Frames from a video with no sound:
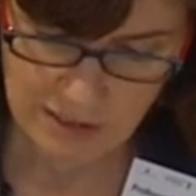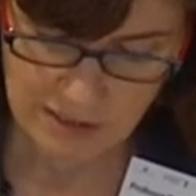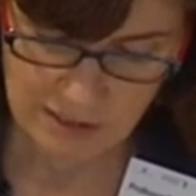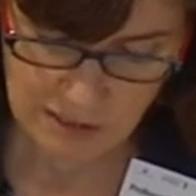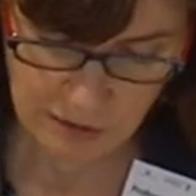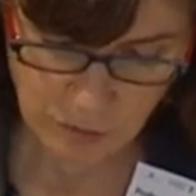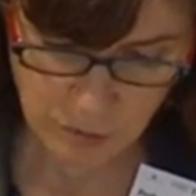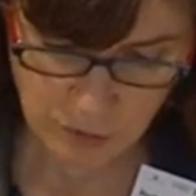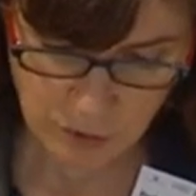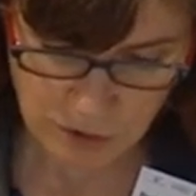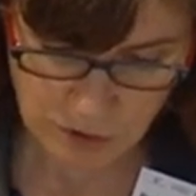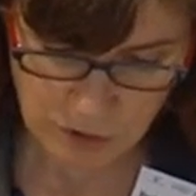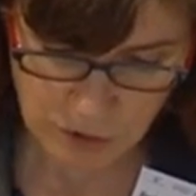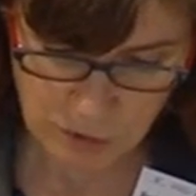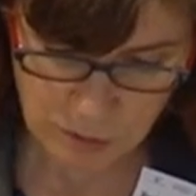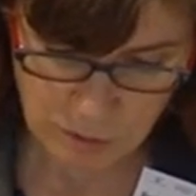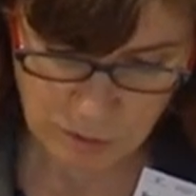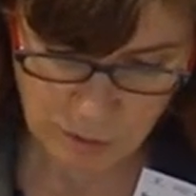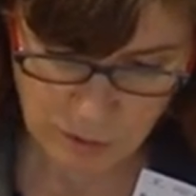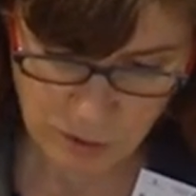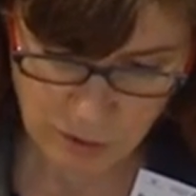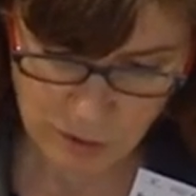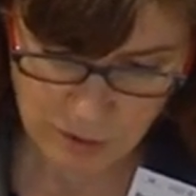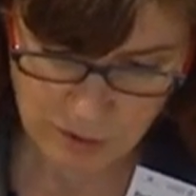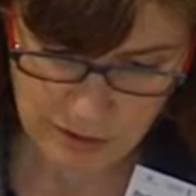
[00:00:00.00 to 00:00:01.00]
And what's
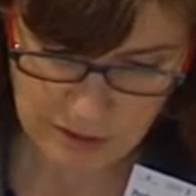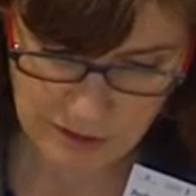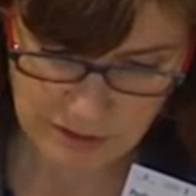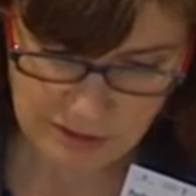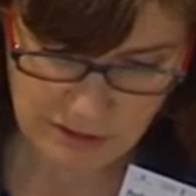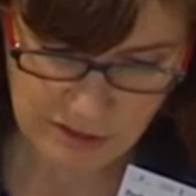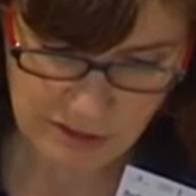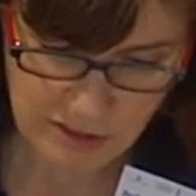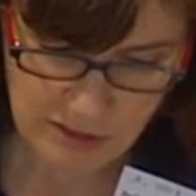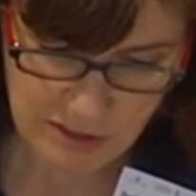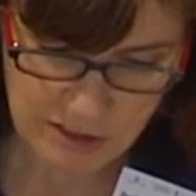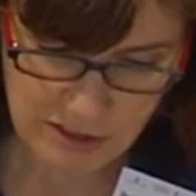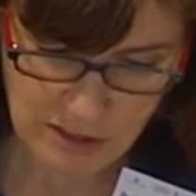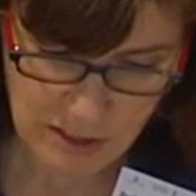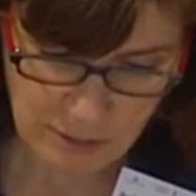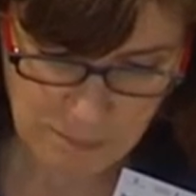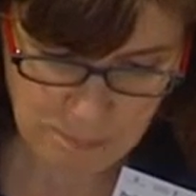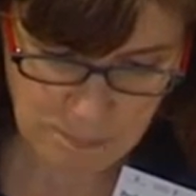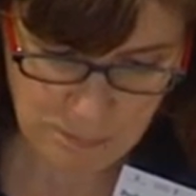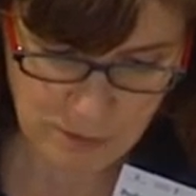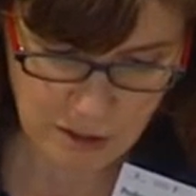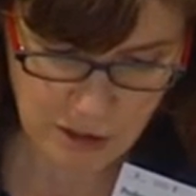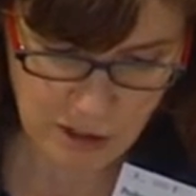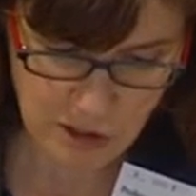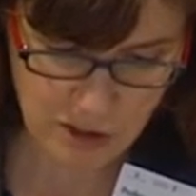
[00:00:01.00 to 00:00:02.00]
more, that
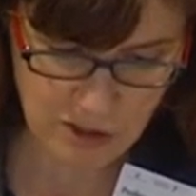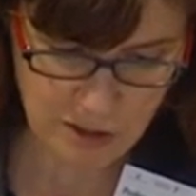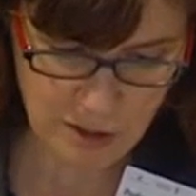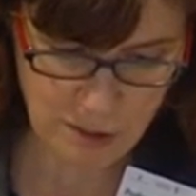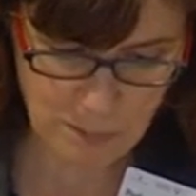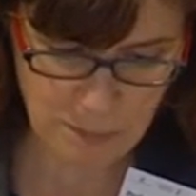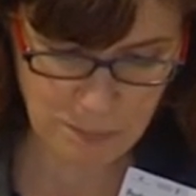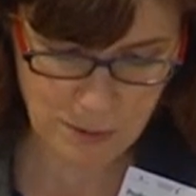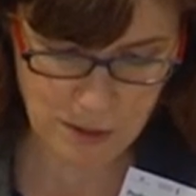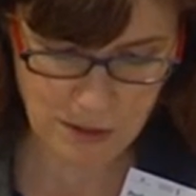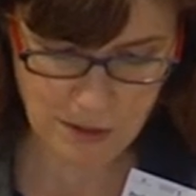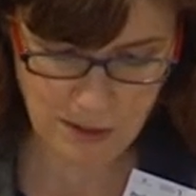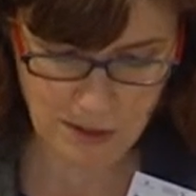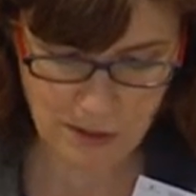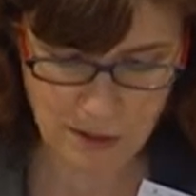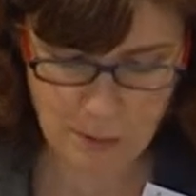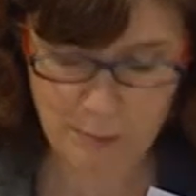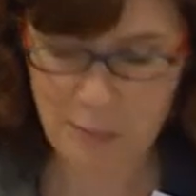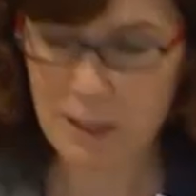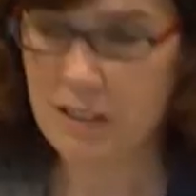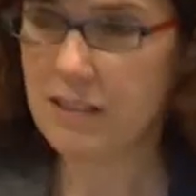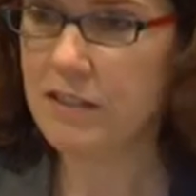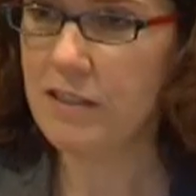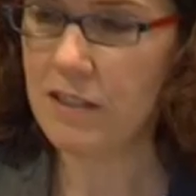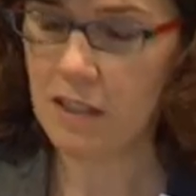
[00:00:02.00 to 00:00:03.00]
subnational
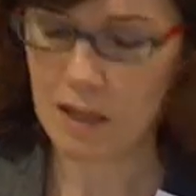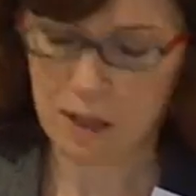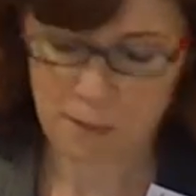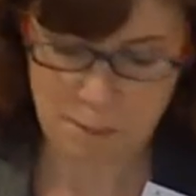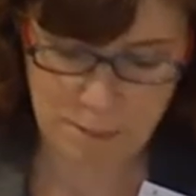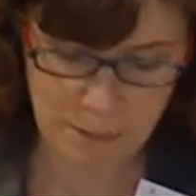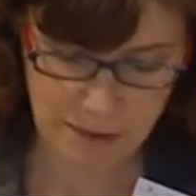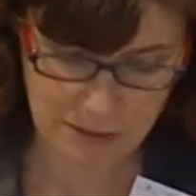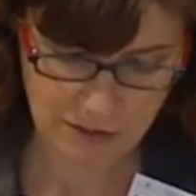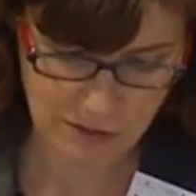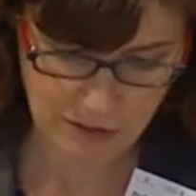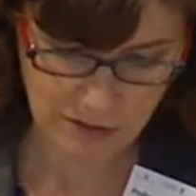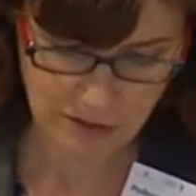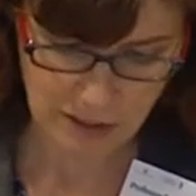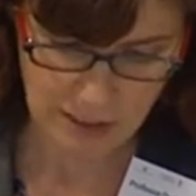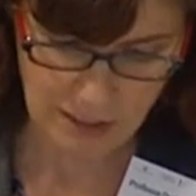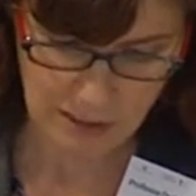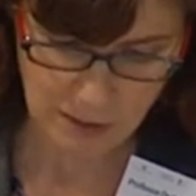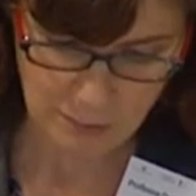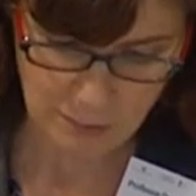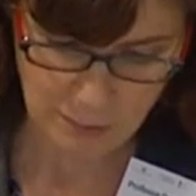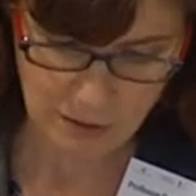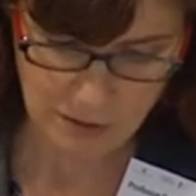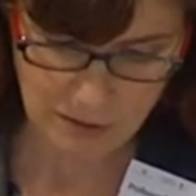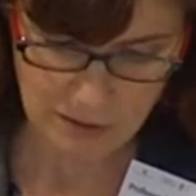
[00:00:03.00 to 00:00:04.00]
parliaments are better
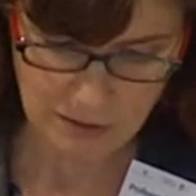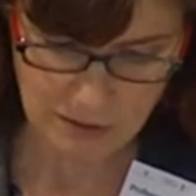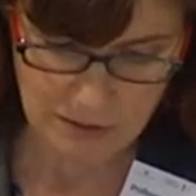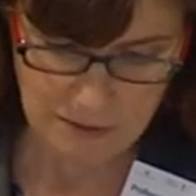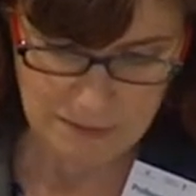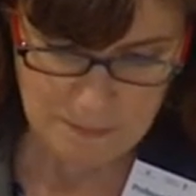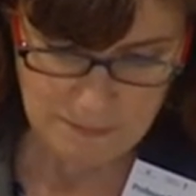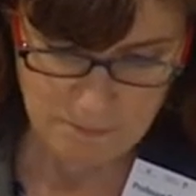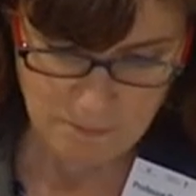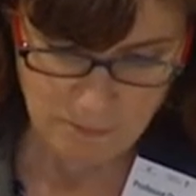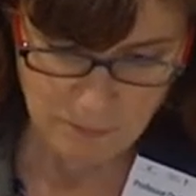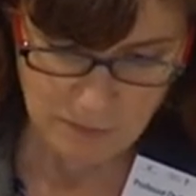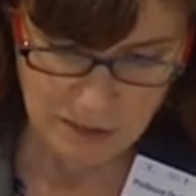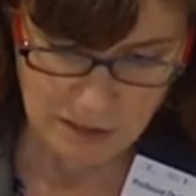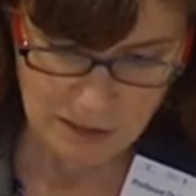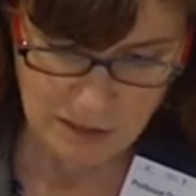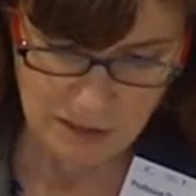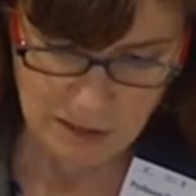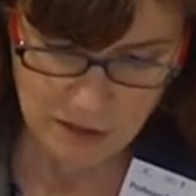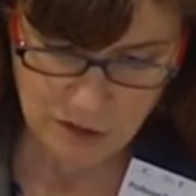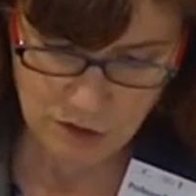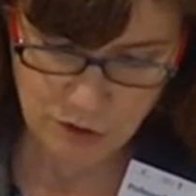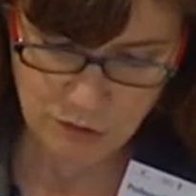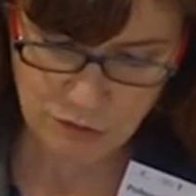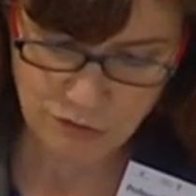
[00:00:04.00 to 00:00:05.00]
able
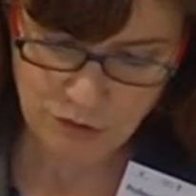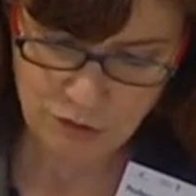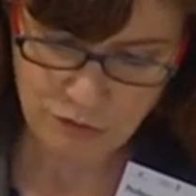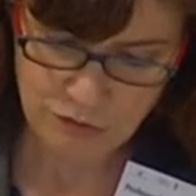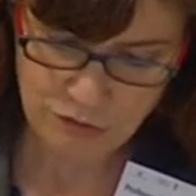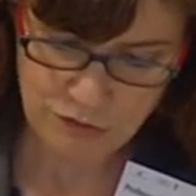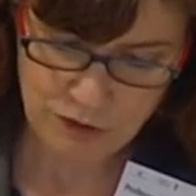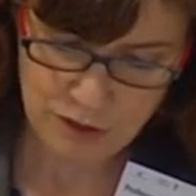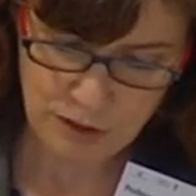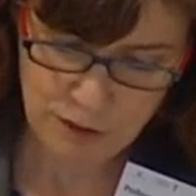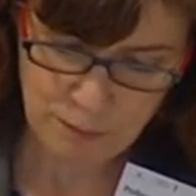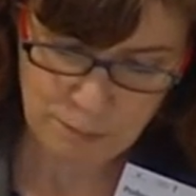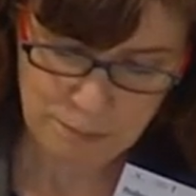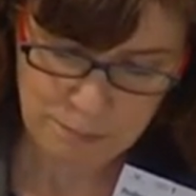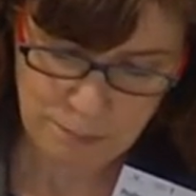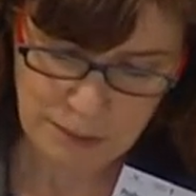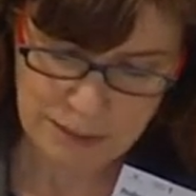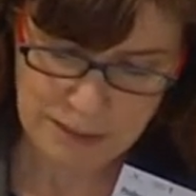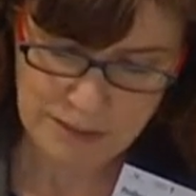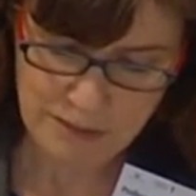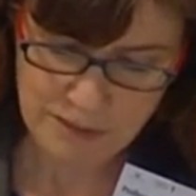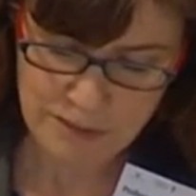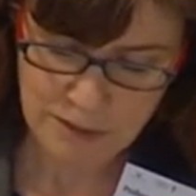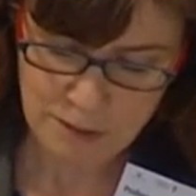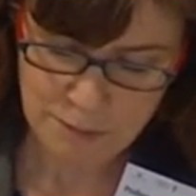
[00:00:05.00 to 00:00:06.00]
to fulfill
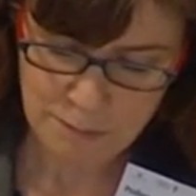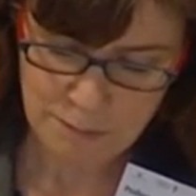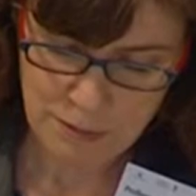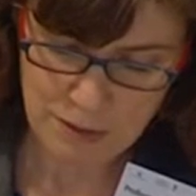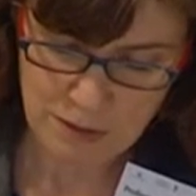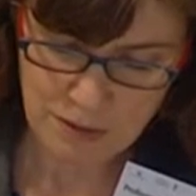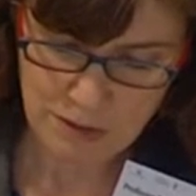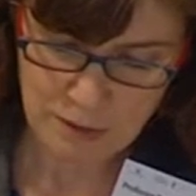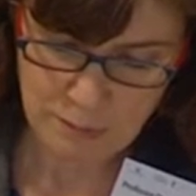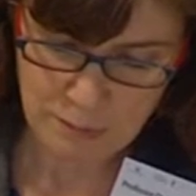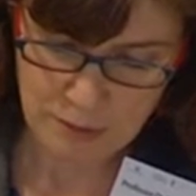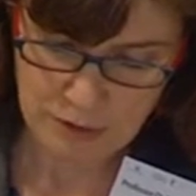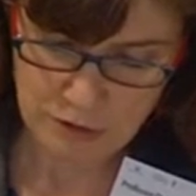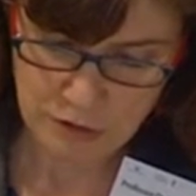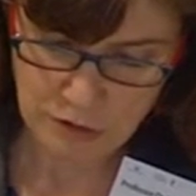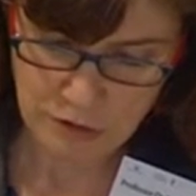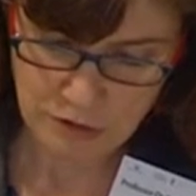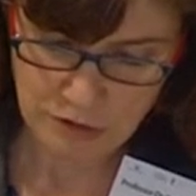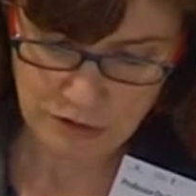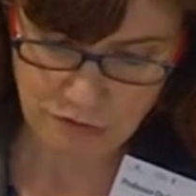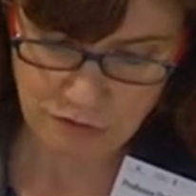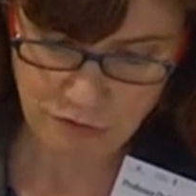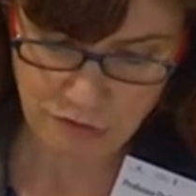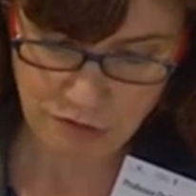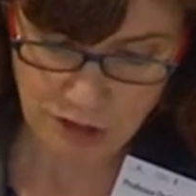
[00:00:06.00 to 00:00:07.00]
basic parliamentary
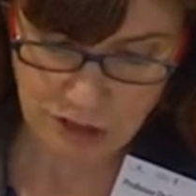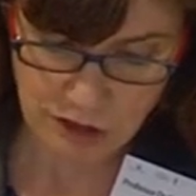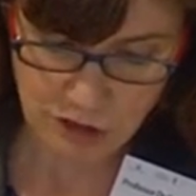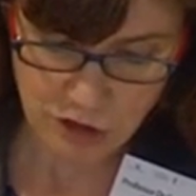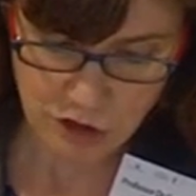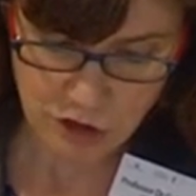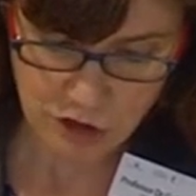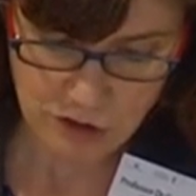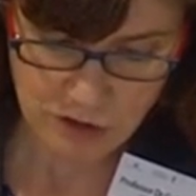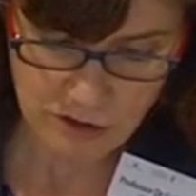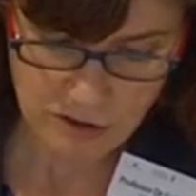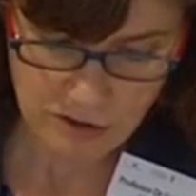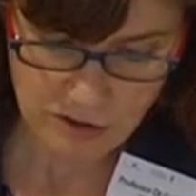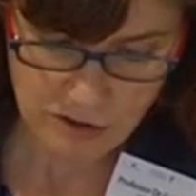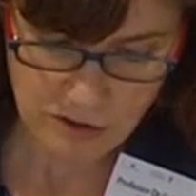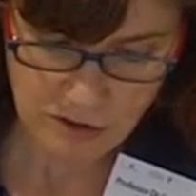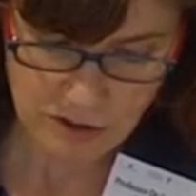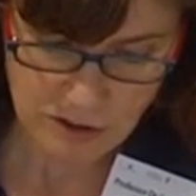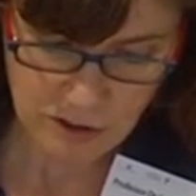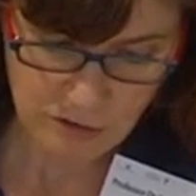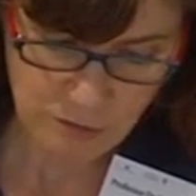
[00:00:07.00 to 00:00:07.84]
functions